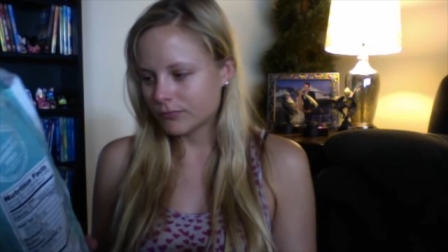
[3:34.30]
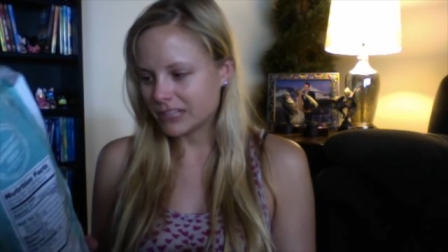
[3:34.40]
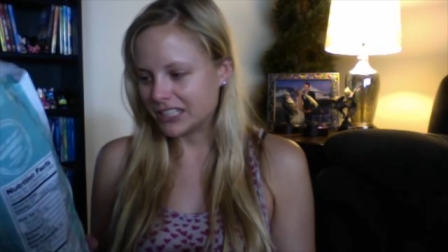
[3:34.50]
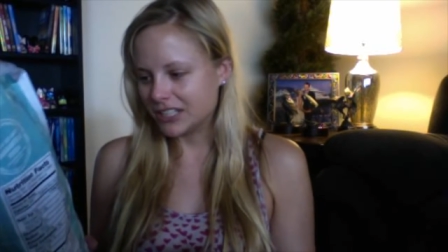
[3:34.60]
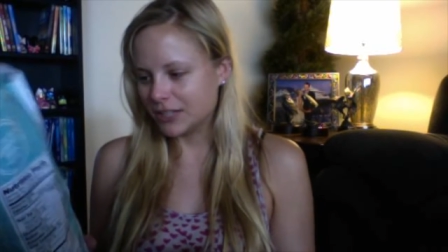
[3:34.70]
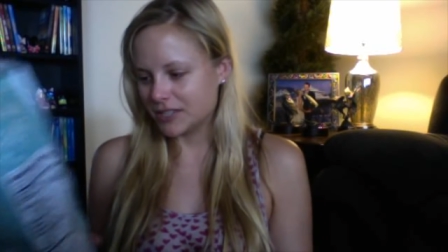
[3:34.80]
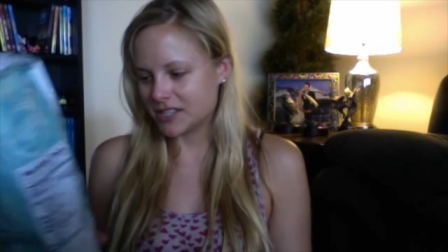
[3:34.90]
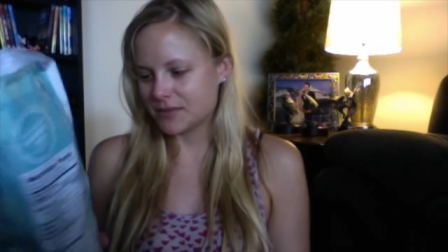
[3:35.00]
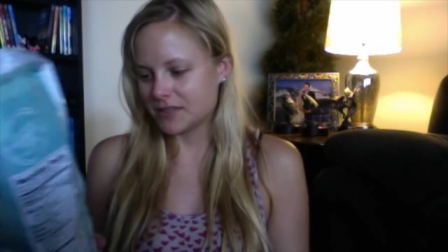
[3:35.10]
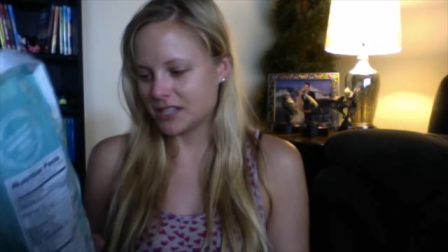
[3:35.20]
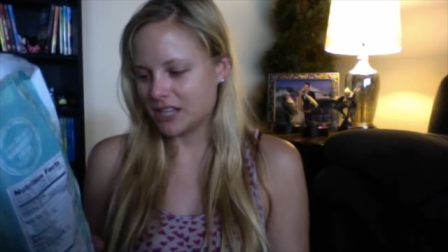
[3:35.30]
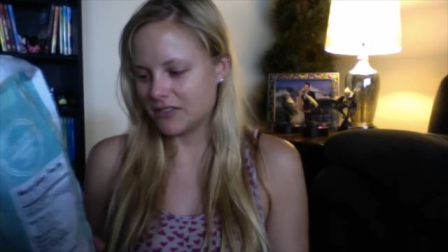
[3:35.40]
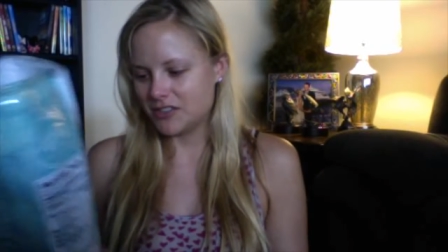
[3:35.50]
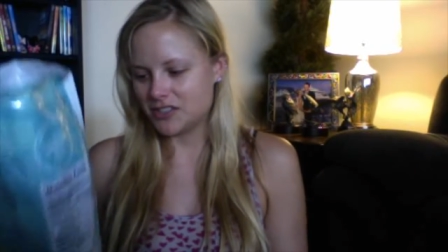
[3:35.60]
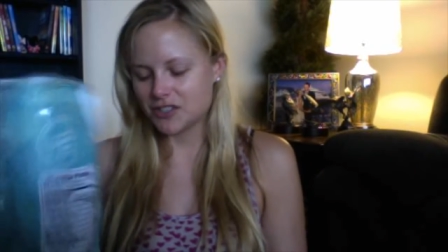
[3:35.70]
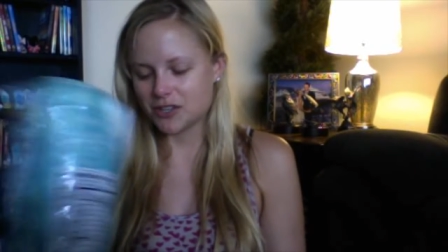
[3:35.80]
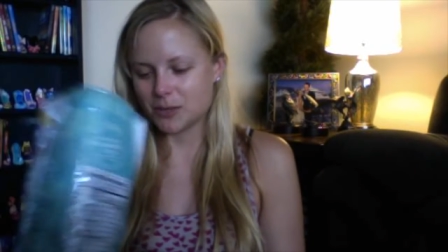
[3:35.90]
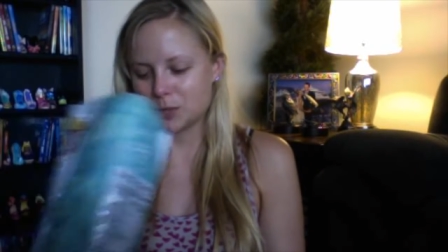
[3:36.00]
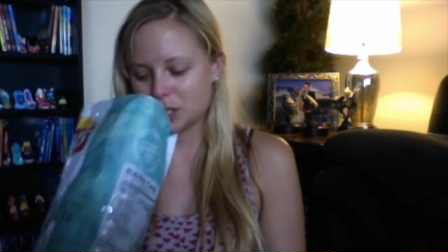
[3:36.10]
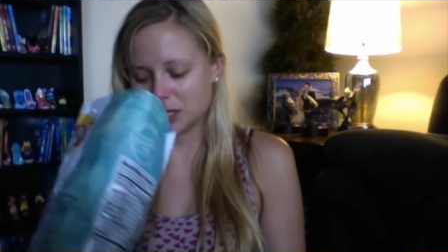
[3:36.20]
No, it doesn't really give a
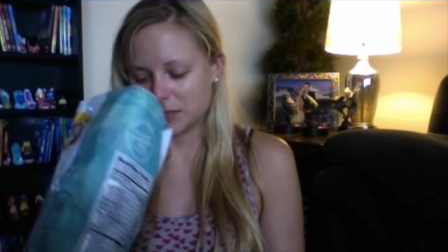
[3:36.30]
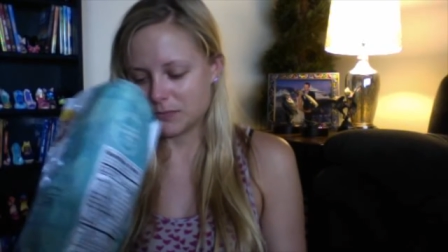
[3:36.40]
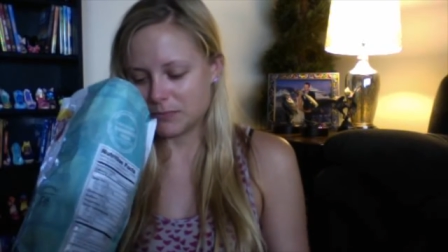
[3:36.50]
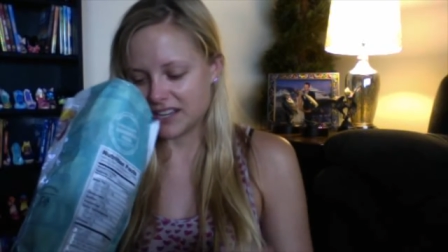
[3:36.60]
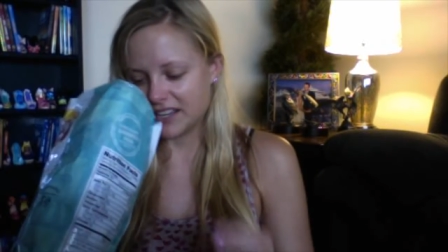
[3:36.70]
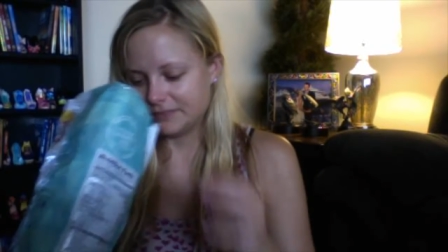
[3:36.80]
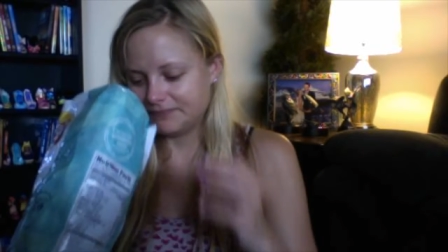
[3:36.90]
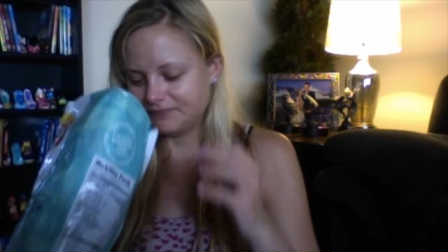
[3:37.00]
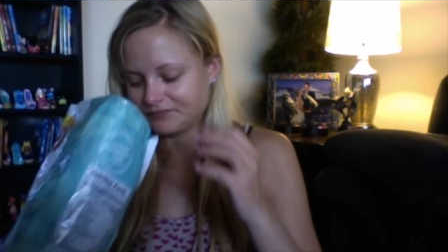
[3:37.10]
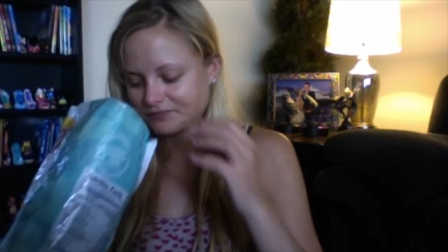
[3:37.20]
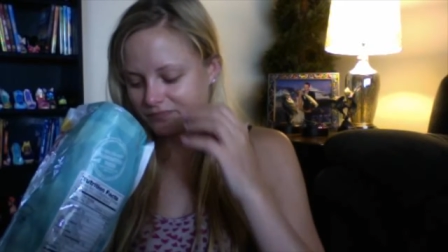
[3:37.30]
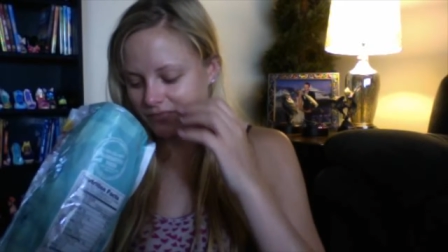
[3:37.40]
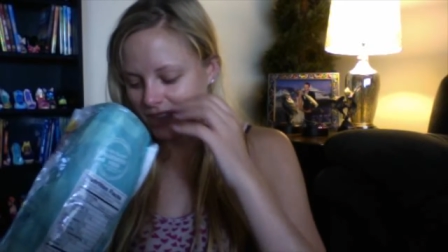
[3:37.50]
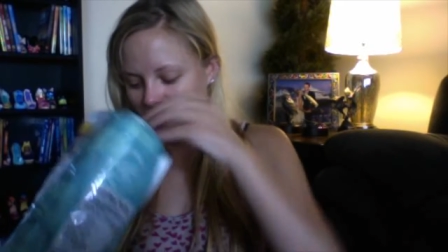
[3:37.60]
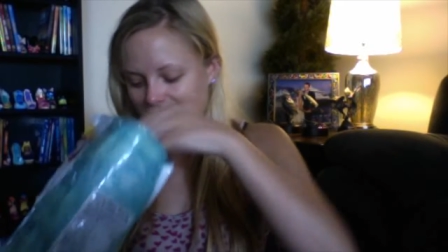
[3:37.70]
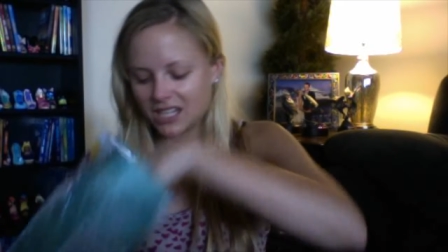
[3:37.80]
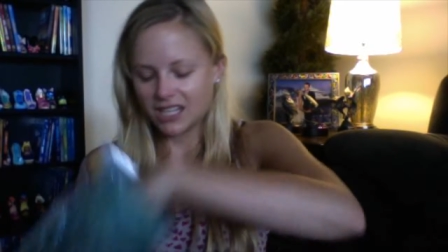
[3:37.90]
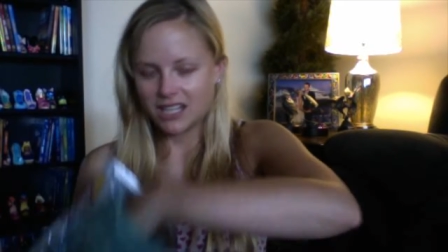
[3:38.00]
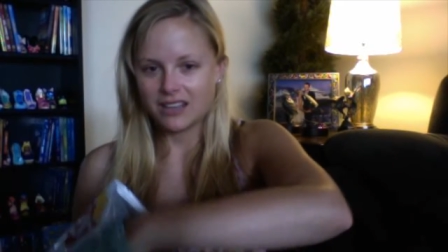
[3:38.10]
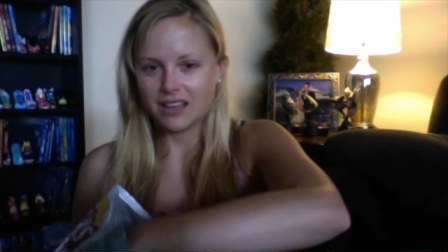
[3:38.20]
description, but
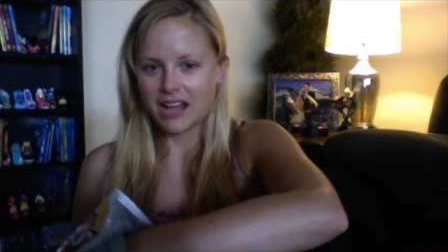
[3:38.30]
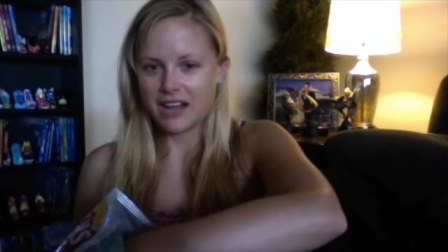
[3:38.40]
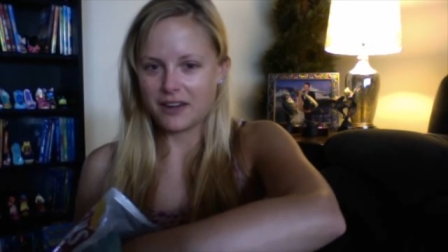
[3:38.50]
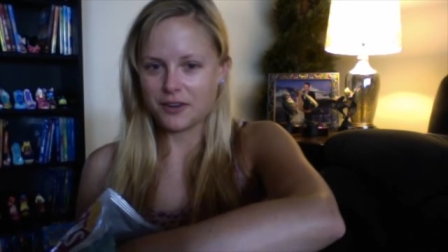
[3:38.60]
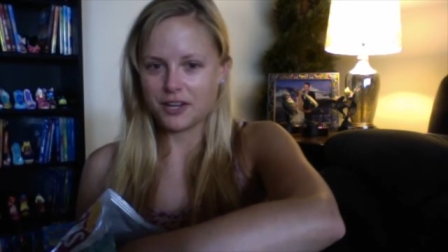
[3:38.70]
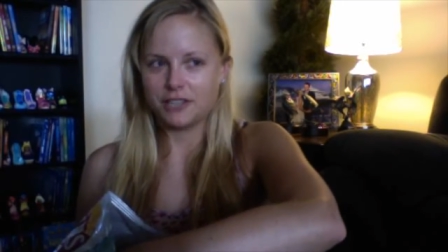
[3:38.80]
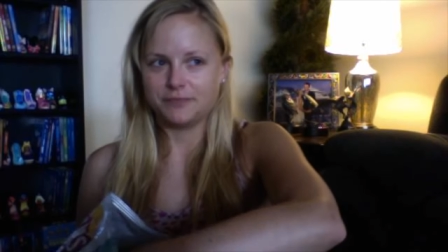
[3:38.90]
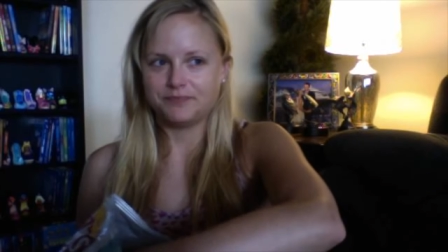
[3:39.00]
I don't know.